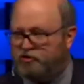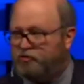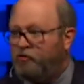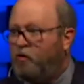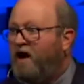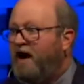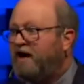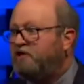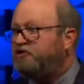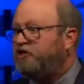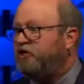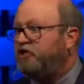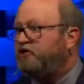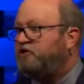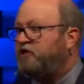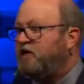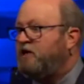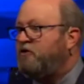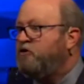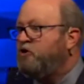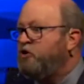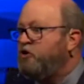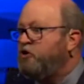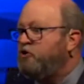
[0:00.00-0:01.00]
Washington,
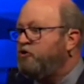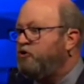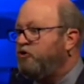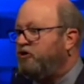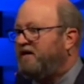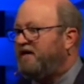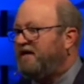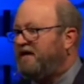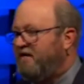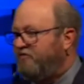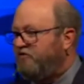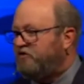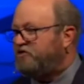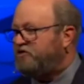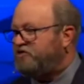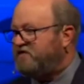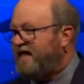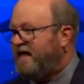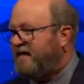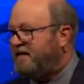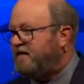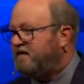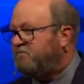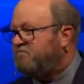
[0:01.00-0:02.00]
who had never
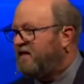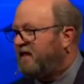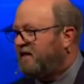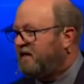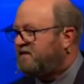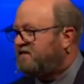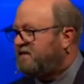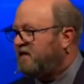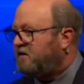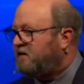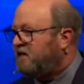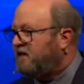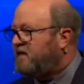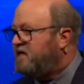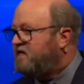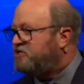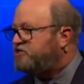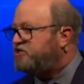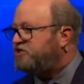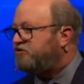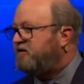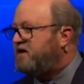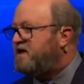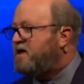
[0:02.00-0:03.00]
studied military
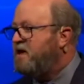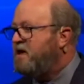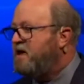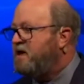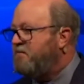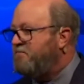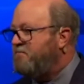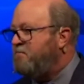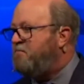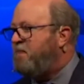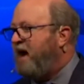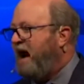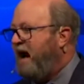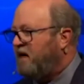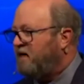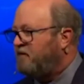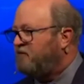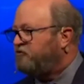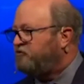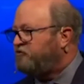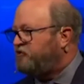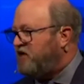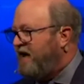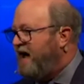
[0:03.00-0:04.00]
history,
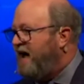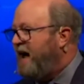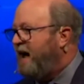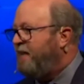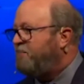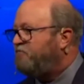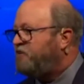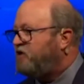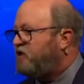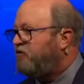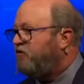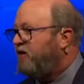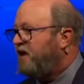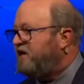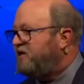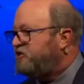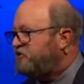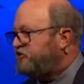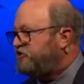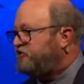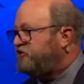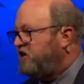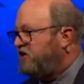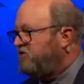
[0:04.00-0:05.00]
bottles up the
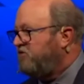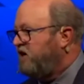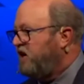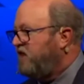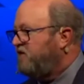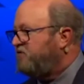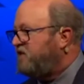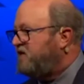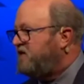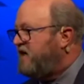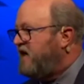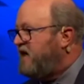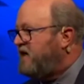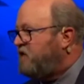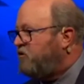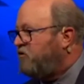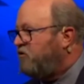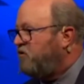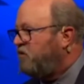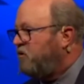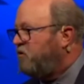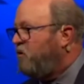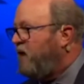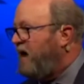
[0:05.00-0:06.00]
greatest general of the day,
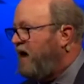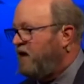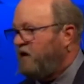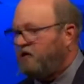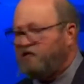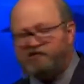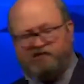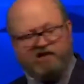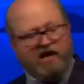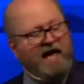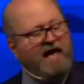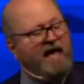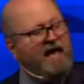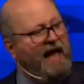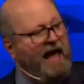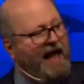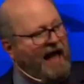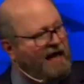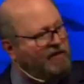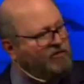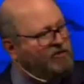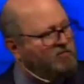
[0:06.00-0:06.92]
Cornwallis, and the